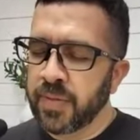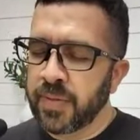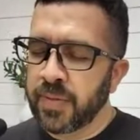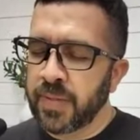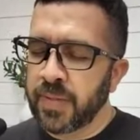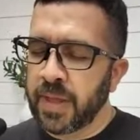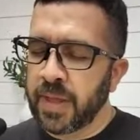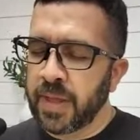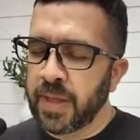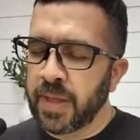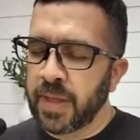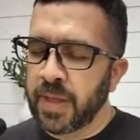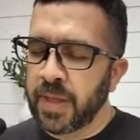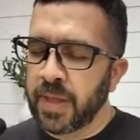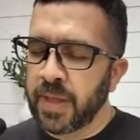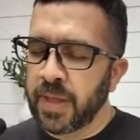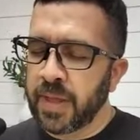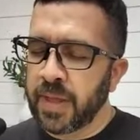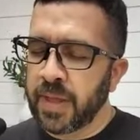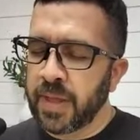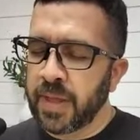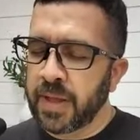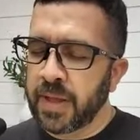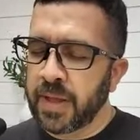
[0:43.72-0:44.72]
Thankful
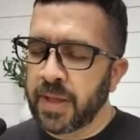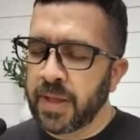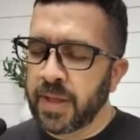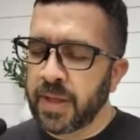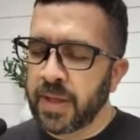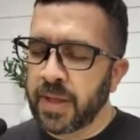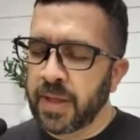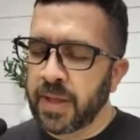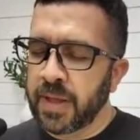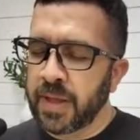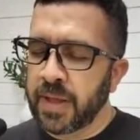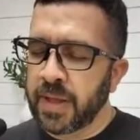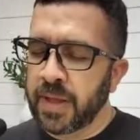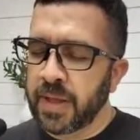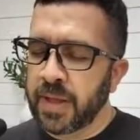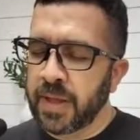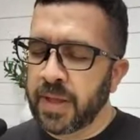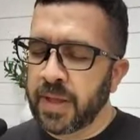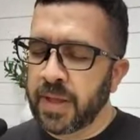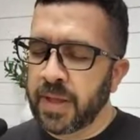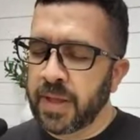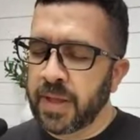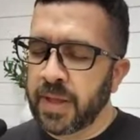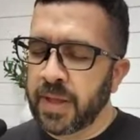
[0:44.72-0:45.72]
for the mercy and the
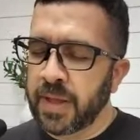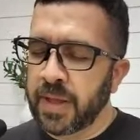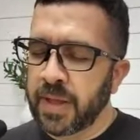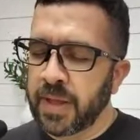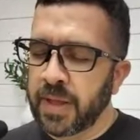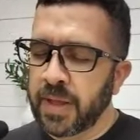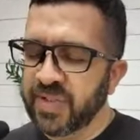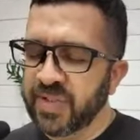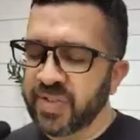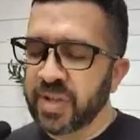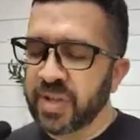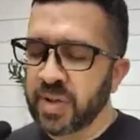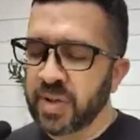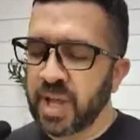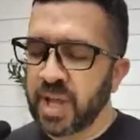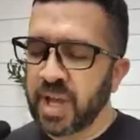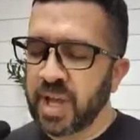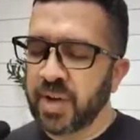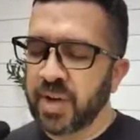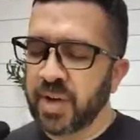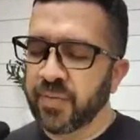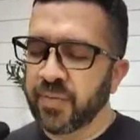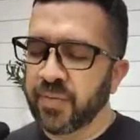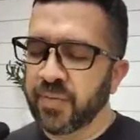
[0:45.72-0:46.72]
grace that you have
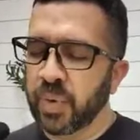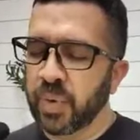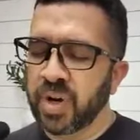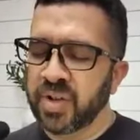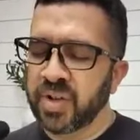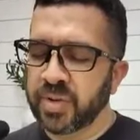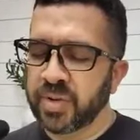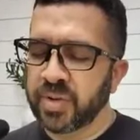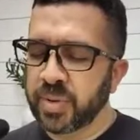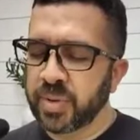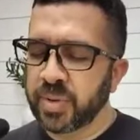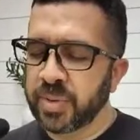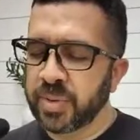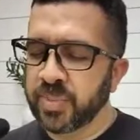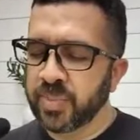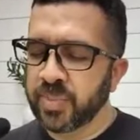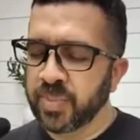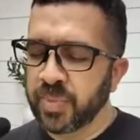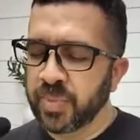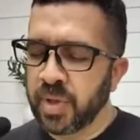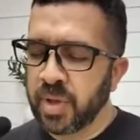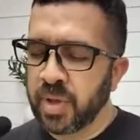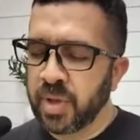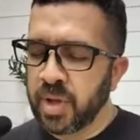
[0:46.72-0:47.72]
for us, Lord.
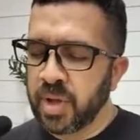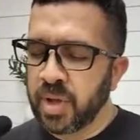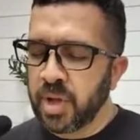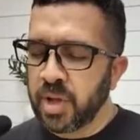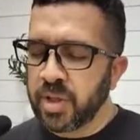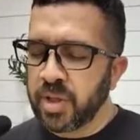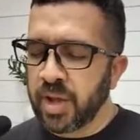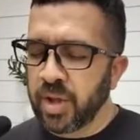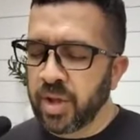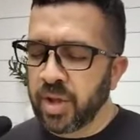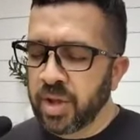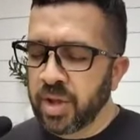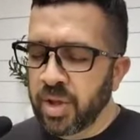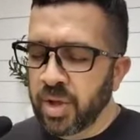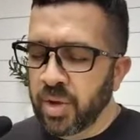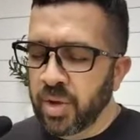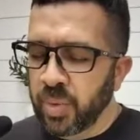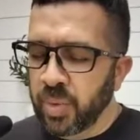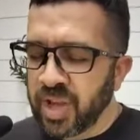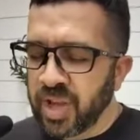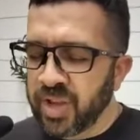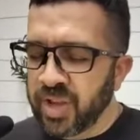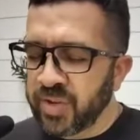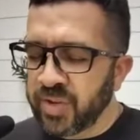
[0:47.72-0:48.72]
That,
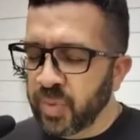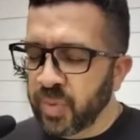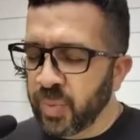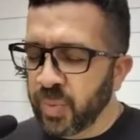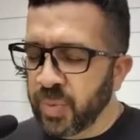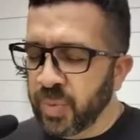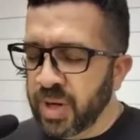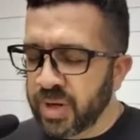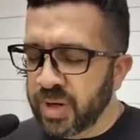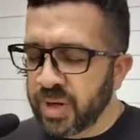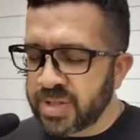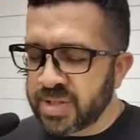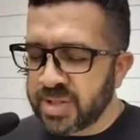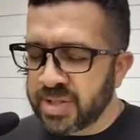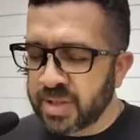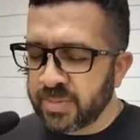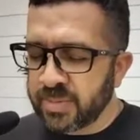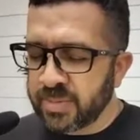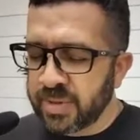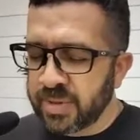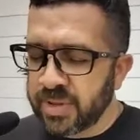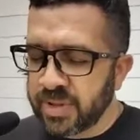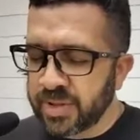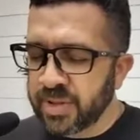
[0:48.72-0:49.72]
yes, we are
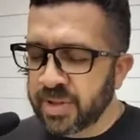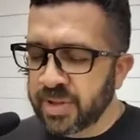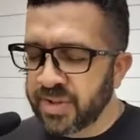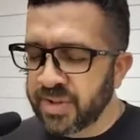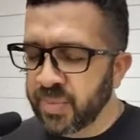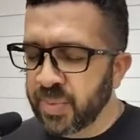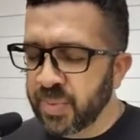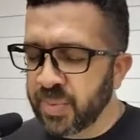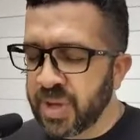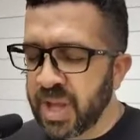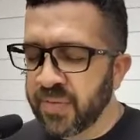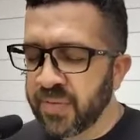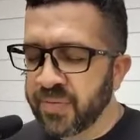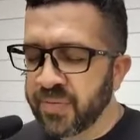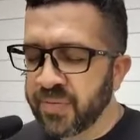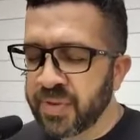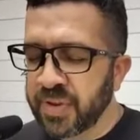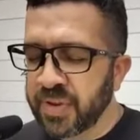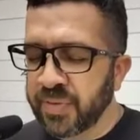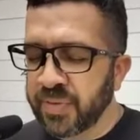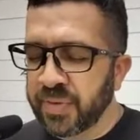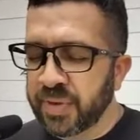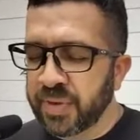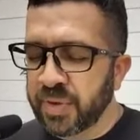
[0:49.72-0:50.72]
stubborn. Yes,
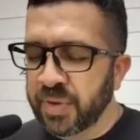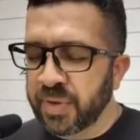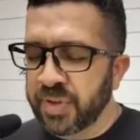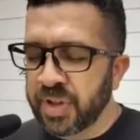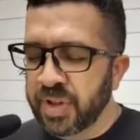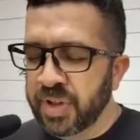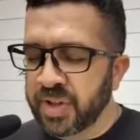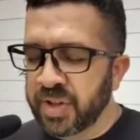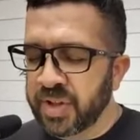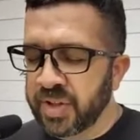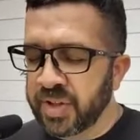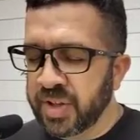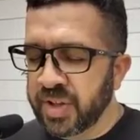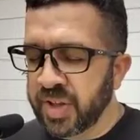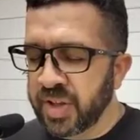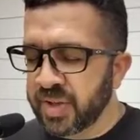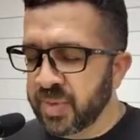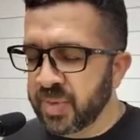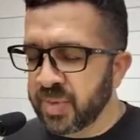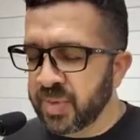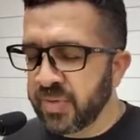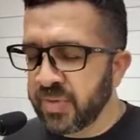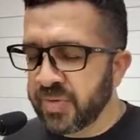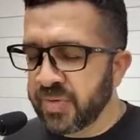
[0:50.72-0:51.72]
we have difficulty.
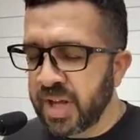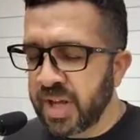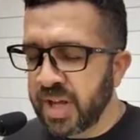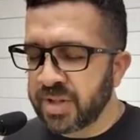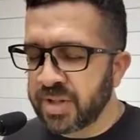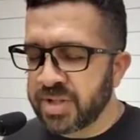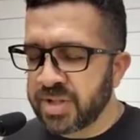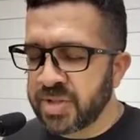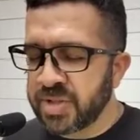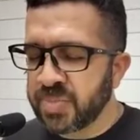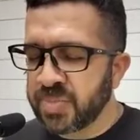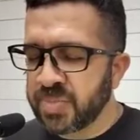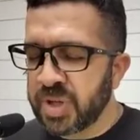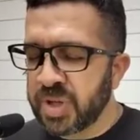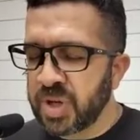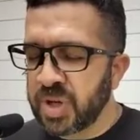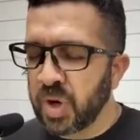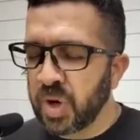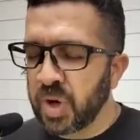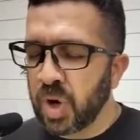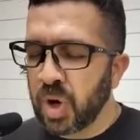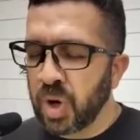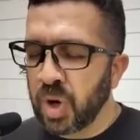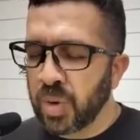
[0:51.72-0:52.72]
Yes, we have challenges.
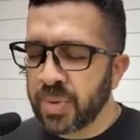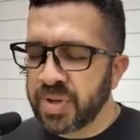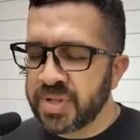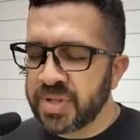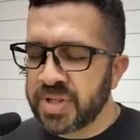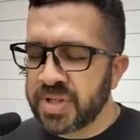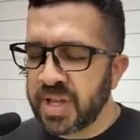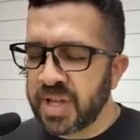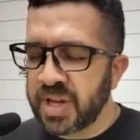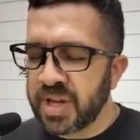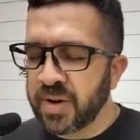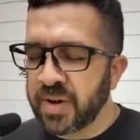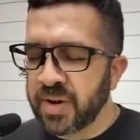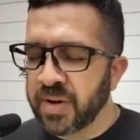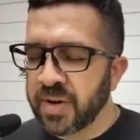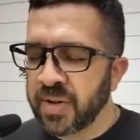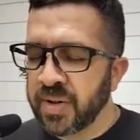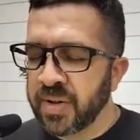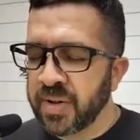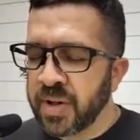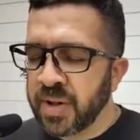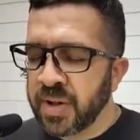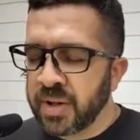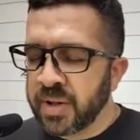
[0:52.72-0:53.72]
But you're always
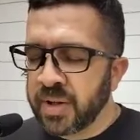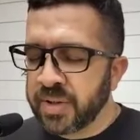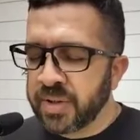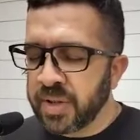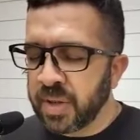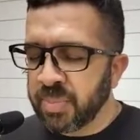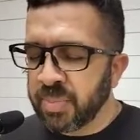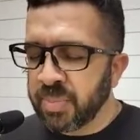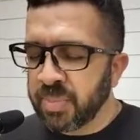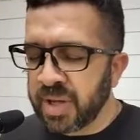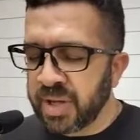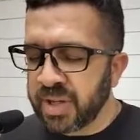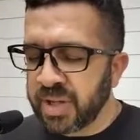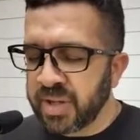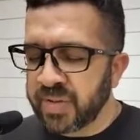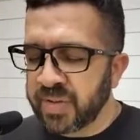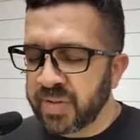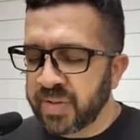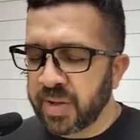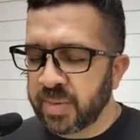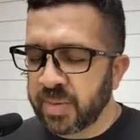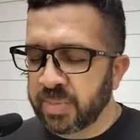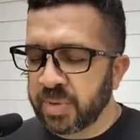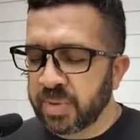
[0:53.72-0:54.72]
there to pick
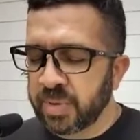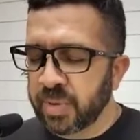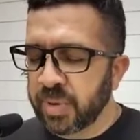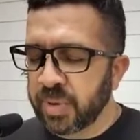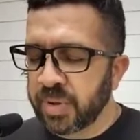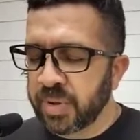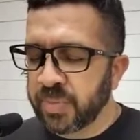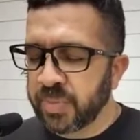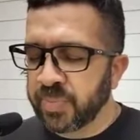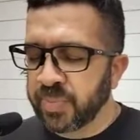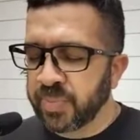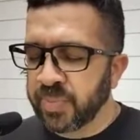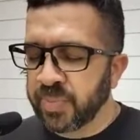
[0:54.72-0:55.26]
us up, Lord.